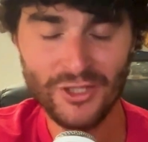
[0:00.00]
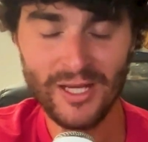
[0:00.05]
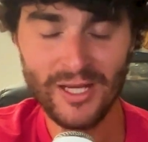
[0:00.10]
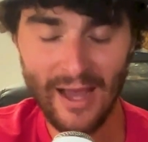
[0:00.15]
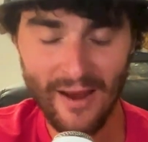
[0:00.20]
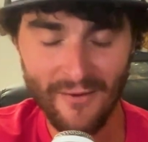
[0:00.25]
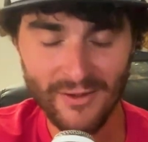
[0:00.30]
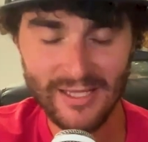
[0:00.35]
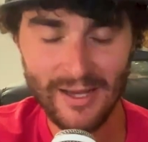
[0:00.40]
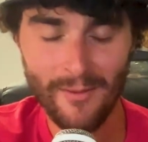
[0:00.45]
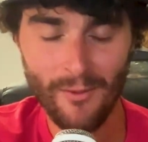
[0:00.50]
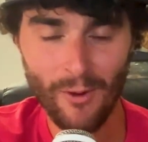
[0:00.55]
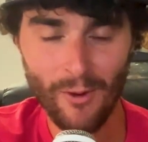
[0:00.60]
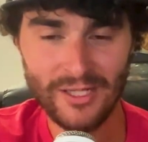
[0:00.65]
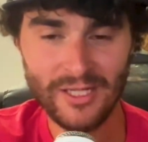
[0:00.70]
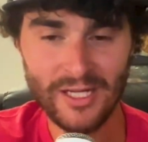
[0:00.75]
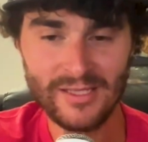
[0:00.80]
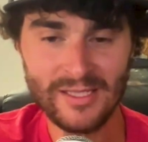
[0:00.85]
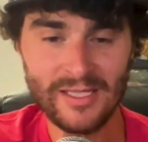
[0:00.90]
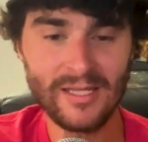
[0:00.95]
Like every time I watch
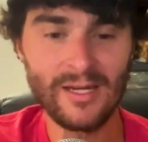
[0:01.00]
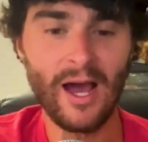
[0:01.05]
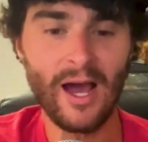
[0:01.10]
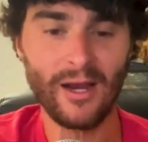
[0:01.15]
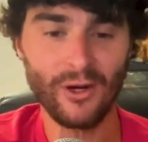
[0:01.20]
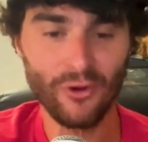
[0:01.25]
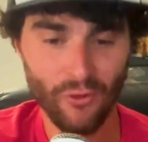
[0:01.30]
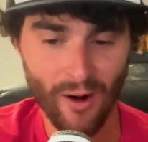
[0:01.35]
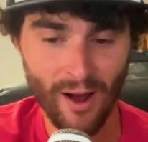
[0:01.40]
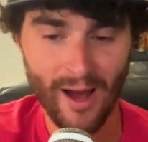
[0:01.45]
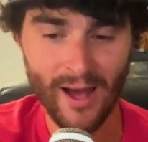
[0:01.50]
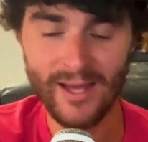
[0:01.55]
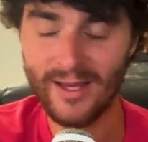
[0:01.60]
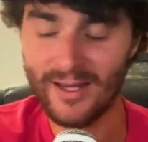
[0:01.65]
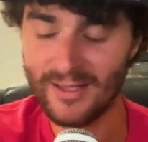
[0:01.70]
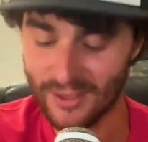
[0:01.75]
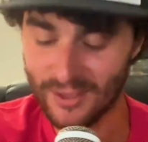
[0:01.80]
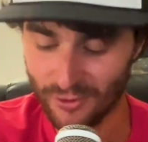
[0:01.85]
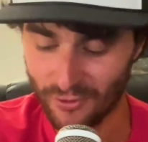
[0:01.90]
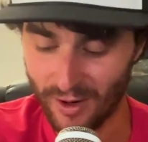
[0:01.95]
that scene, I cry.
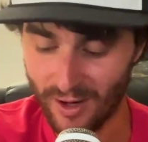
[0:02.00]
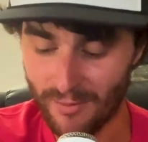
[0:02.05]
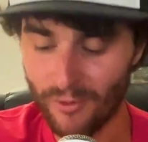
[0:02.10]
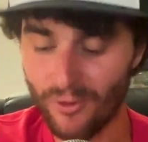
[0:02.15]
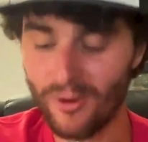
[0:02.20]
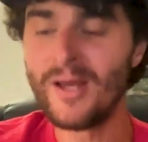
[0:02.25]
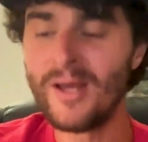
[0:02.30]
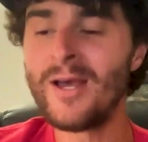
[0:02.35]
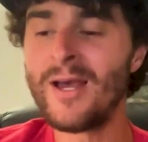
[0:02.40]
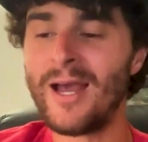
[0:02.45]
It's incredible.